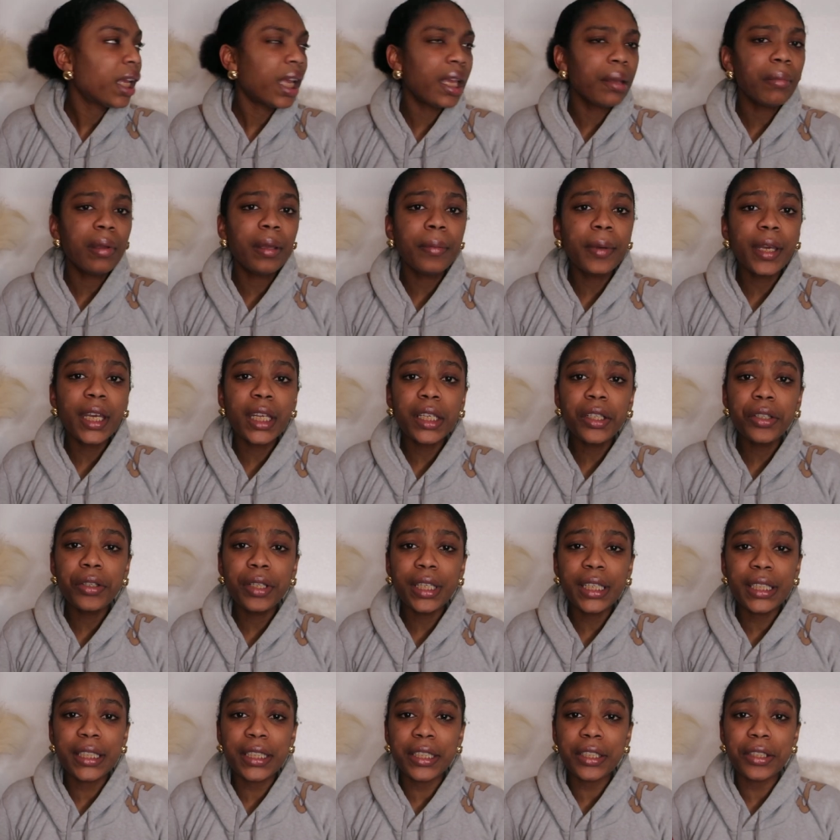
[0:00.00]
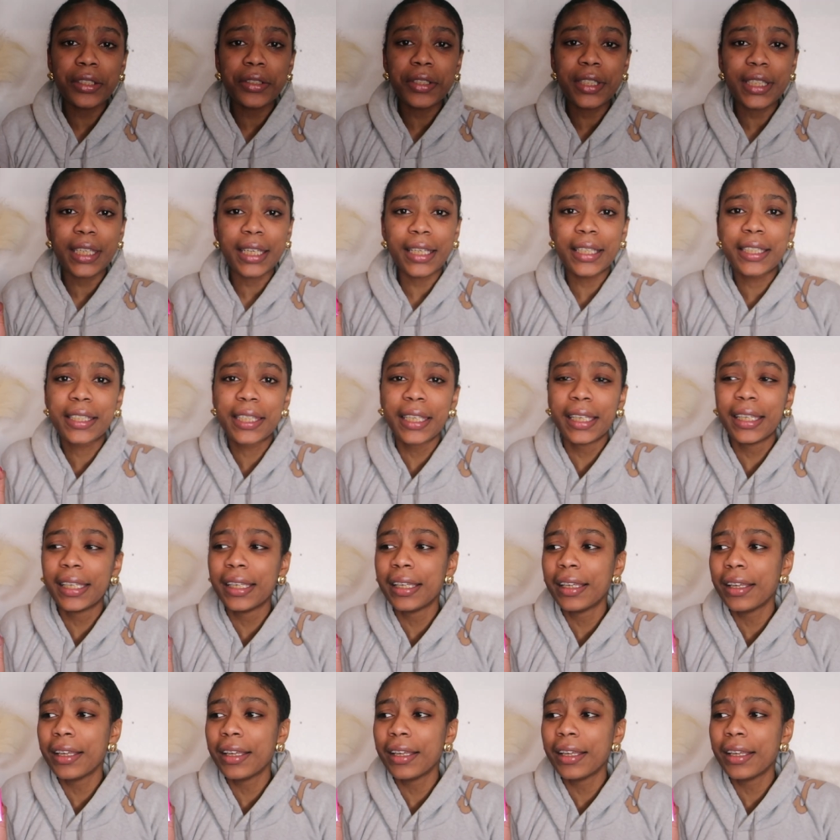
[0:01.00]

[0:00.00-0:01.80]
Maybe I do need to use this.